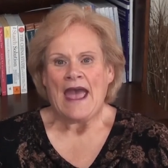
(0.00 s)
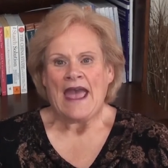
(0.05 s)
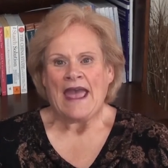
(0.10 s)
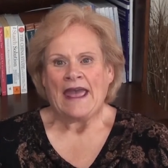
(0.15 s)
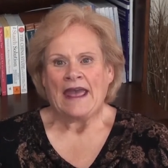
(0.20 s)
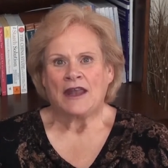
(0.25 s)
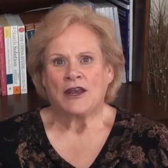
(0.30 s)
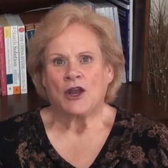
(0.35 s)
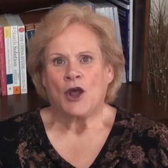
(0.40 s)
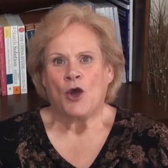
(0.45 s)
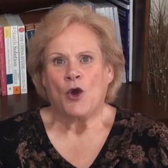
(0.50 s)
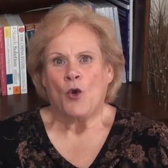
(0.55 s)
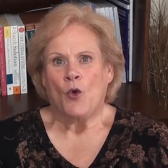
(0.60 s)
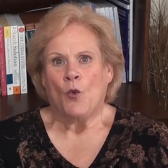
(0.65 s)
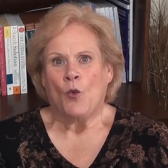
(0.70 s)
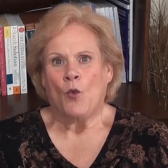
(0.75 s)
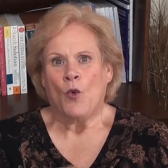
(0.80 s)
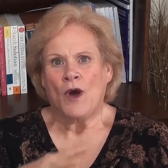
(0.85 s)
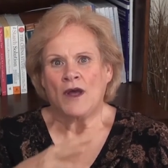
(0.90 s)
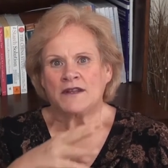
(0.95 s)
And
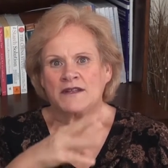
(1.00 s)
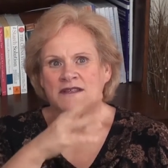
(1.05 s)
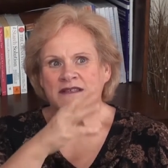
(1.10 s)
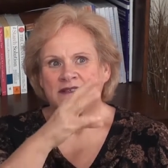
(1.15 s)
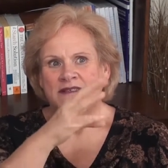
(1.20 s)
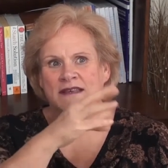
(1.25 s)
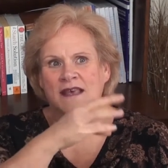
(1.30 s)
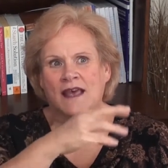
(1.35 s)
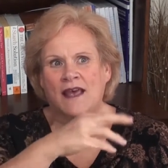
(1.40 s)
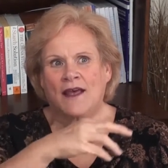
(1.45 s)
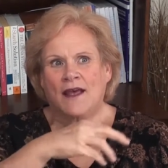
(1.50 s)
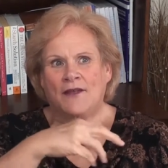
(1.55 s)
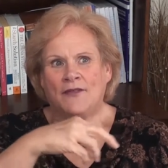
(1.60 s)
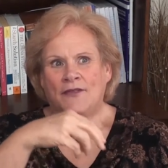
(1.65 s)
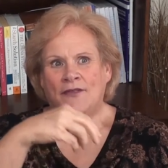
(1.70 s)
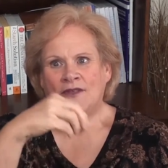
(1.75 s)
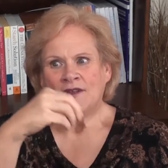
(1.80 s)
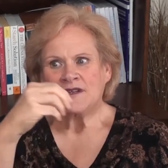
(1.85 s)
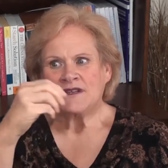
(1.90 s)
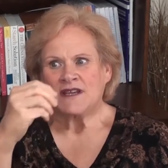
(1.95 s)
once
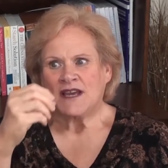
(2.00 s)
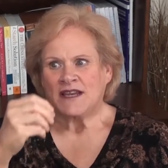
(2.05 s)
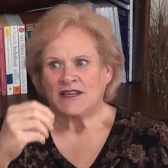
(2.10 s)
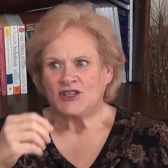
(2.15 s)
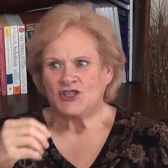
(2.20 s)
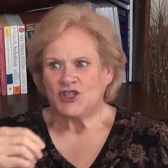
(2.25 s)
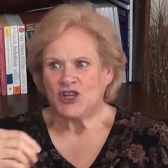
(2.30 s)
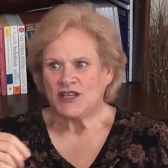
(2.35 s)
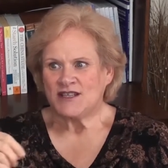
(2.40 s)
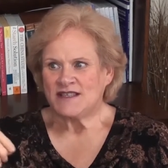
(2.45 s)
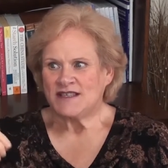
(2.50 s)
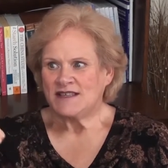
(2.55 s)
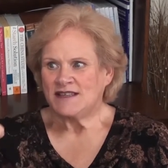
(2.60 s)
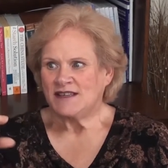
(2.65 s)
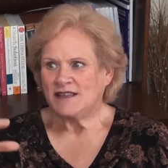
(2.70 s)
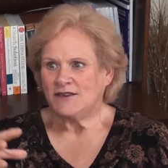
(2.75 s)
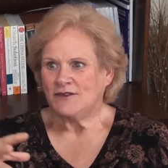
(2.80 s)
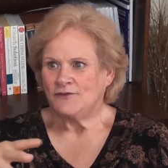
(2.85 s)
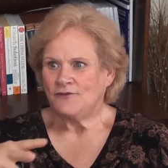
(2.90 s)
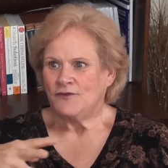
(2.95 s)
the
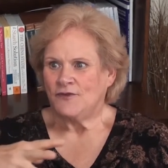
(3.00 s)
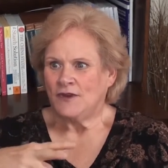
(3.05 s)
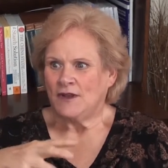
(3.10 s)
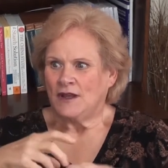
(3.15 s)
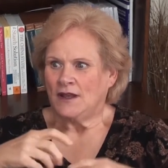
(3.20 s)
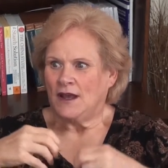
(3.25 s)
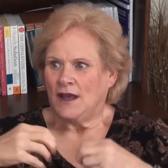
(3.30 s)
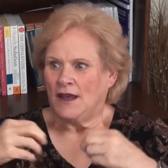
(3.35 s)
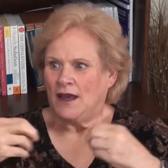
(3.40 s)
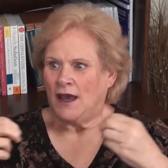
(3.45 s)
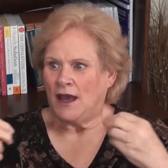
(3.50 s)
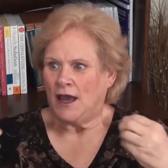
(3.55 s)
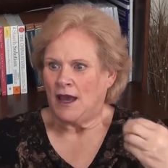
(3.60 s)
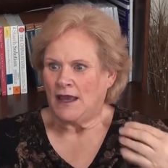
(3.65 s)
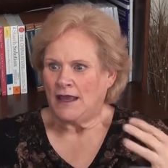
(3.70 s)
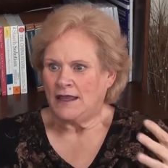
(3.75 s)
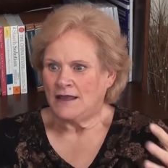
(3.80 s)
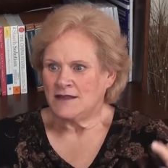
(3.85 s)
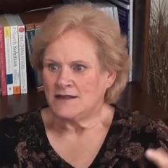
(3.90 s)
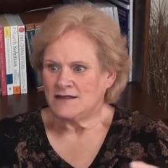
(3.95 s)
digestive
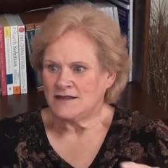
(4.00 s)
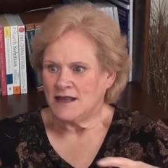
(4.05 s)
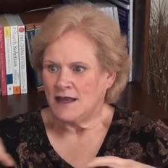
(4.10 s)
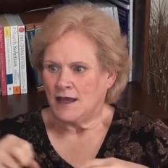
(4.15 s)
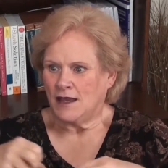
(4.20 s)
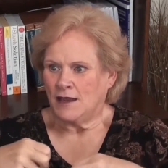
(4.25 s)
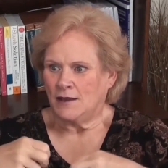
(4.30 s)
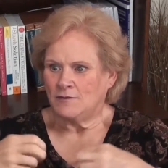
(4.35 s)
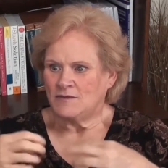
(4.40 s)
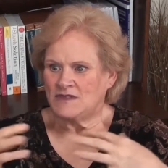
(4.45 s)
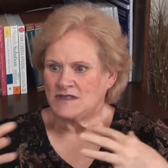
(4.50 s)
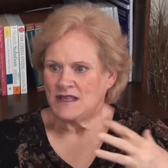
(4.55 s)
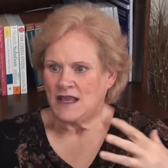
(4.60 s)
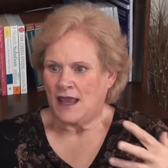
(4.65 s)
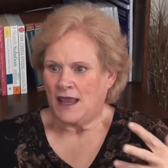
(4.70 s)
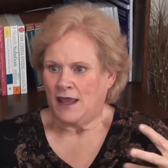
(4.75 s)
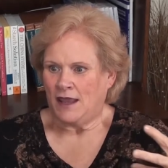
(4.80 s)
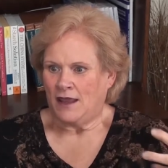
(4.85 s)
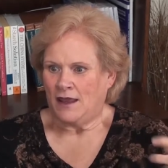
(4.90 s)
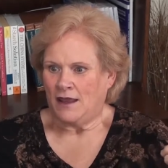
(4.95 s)
uh, enzymes
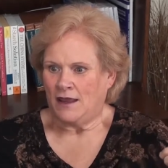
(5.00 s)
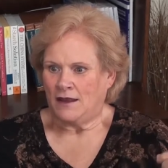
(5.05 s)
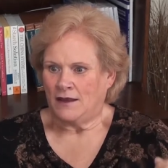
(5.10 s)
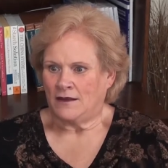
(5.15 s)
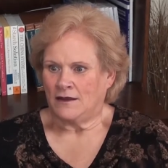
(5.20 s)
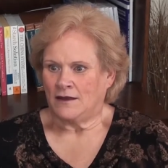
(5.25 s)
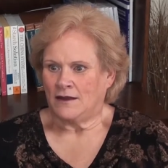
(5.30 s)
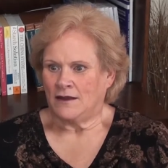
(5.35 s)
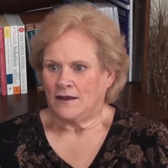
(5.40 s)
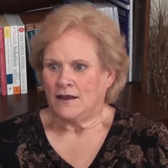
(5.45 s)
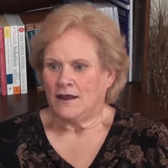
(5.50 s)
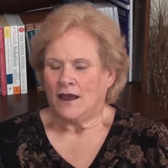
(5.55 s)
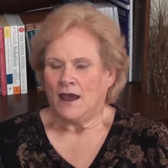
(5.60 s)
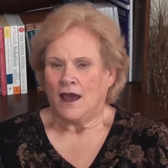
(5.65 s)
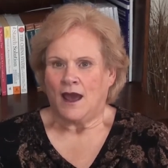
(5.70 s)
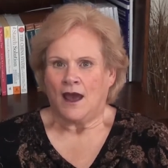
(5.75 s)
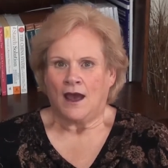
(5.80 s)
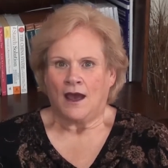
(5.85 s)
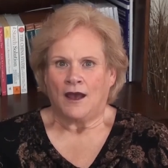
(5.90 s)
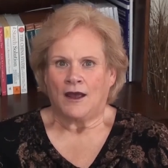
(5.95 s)
and
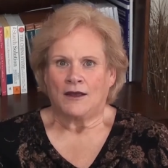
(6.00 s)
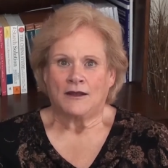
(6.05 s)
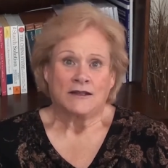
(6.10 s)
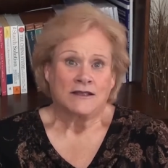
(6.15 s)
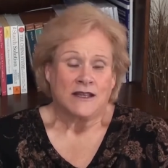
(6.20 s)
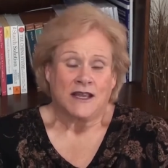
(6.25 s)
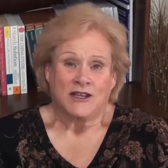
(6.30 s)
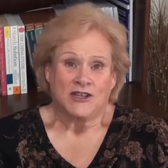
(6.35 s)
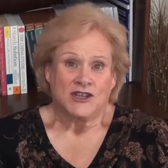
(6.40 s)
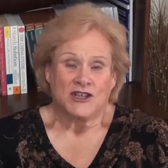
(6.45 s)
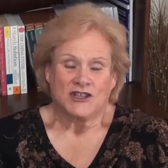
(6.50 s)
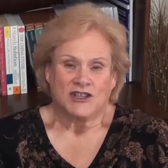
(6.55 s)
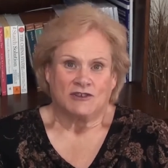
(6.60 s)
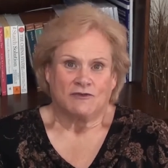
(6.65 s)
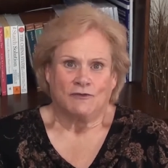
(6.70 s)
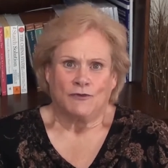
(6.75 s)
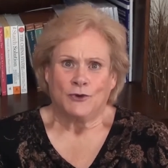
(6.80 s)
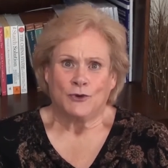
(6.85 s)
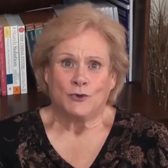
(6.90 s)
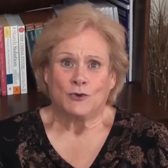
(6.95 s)
uh,
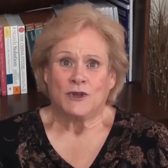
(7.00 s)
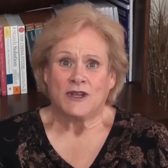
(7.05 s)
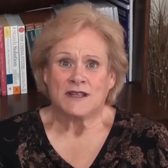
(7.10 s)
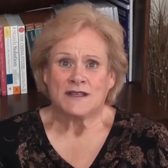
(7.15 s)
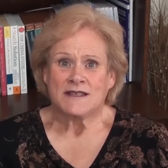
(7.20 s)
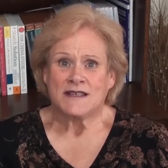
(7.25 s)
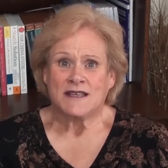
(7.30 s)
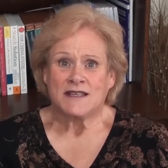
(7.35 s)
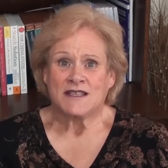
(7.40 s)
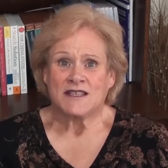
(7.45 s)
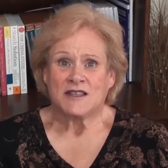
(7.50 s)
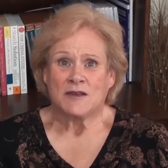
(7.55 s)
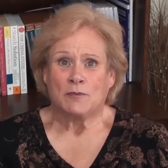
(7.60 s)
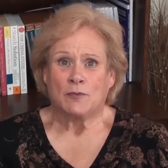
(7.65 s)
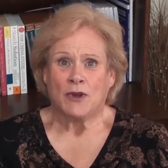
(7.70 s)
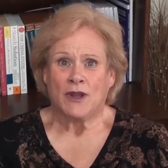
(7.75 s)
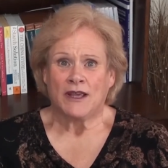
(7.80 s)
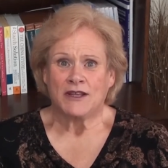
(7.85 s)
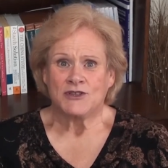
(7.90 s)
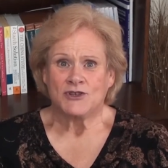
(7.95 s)
digested food gets into the
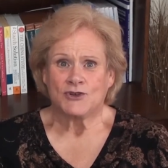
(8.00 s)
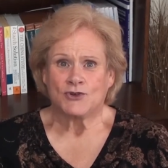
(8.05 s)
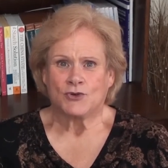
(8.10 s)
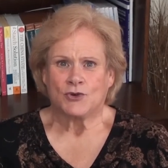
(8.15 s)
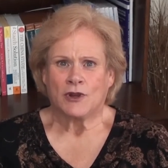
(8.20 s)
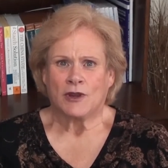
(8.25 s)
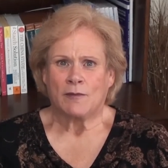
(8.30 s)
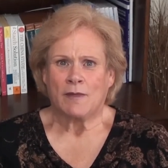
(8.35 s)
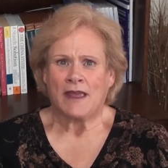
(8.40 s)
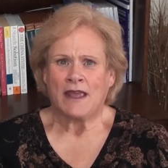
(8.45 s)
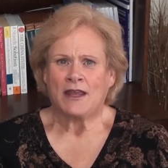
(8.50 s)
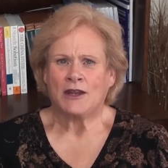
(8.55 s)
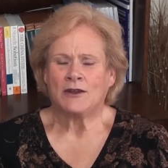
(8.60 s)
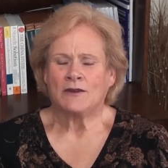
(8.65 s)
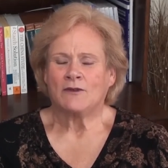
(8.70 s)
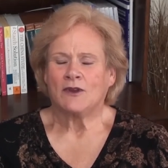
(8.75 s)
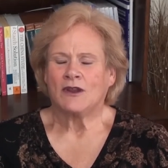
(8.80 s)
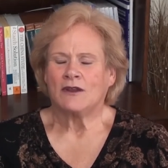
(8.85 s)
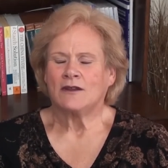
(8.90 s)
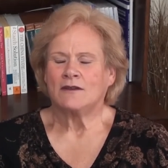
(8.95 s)
bloodstream, it
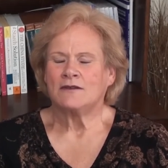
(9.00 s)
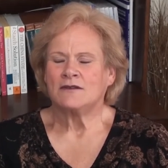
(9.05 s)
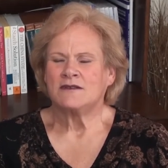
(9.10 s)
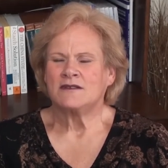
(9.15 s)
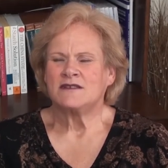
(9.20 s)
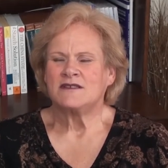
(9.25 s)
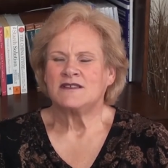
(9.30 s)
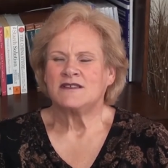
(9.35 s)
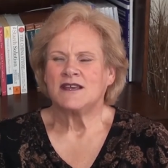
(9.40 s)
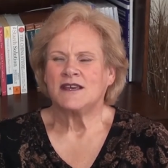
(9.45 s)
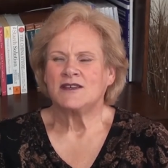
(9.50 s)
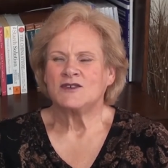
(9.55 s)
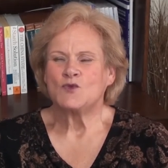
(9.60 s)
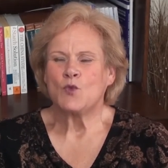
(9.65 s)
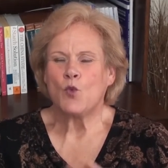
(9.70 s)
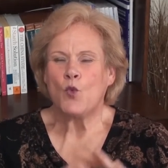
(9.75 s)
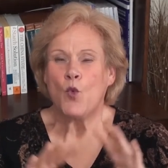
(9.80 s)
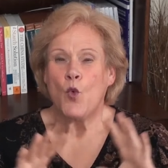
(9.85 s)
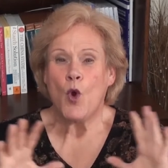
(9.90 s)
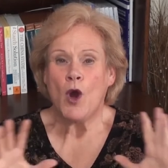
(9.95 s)
does
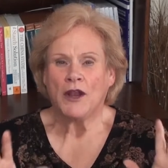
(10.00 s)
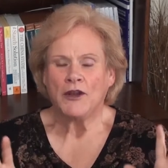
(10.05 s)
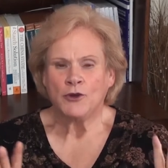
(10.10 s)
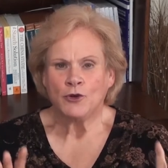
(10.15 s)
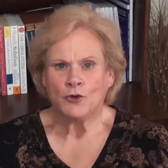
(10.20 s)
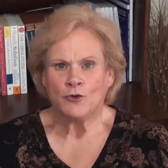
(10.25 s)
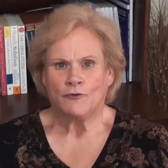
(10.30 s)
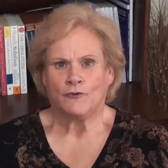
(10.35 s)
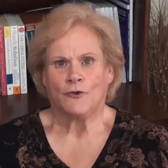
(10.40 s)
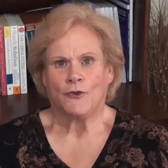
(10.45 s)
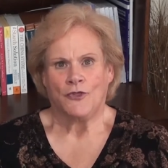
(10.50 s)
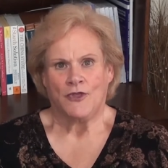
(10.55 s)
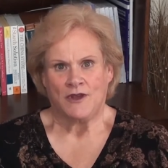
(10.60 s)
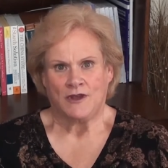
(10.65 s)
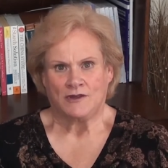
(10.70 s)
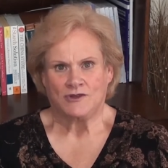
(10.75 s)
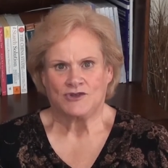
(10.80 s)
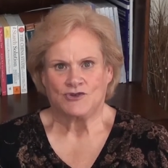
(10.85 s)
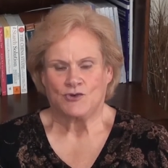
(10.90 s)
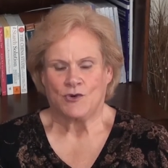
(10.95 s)
wonderful
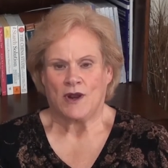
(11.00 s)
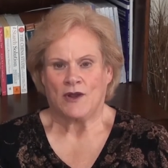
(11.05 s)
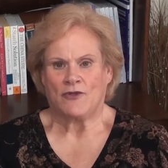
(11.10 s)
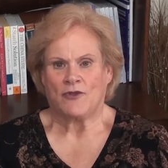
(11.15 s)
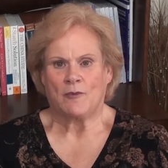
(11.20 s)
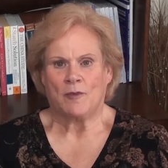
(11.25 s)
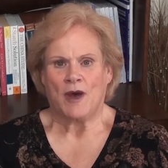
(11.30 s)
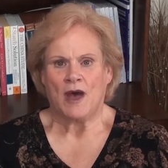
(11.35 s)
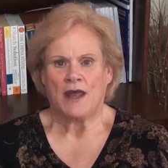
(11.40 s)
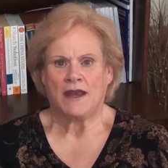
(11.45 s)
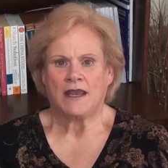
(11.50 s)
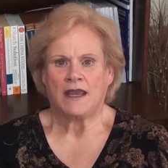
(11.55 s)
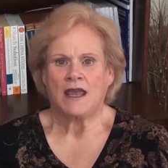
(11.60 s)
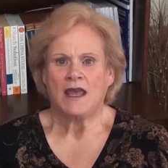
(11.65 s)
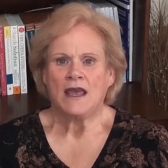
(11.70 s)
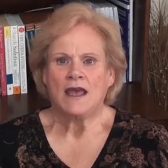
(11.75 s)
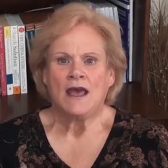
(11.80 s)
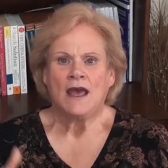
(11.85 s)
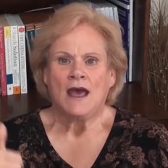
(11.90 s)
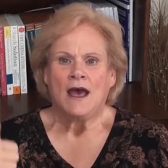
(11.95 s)
things throughout the body.
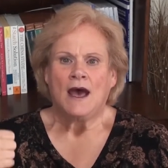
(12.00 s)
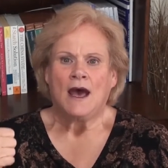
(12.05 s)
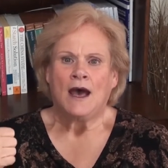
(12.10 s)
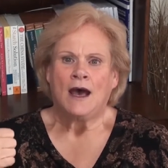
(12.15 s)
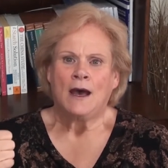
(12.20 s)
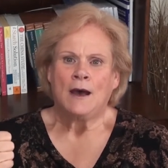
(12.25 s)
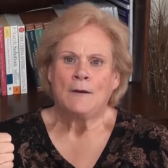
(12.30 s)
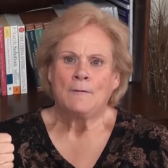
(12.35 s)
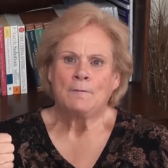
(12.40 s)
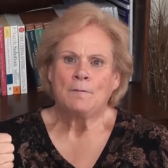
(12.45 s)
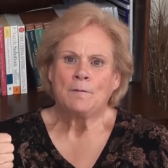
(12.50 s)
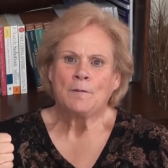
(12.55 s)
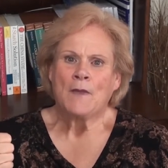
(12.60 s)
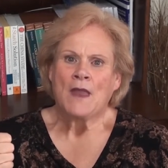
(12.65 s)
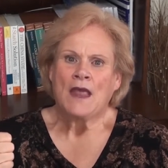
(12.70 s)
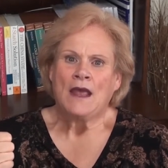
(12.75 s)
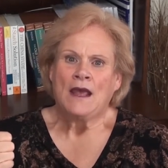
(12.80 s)
Um,